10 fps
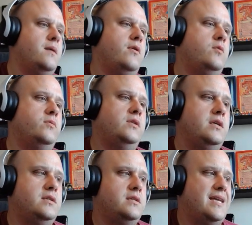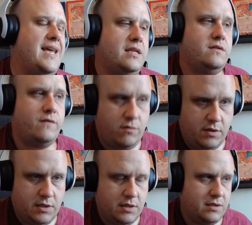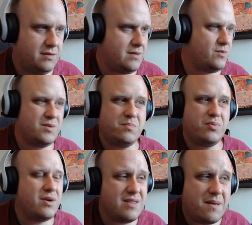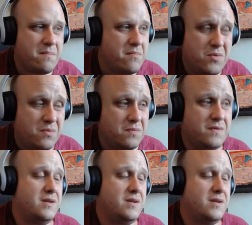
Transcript: Pokemon easier to hit for three turns or something. What's the point in that move?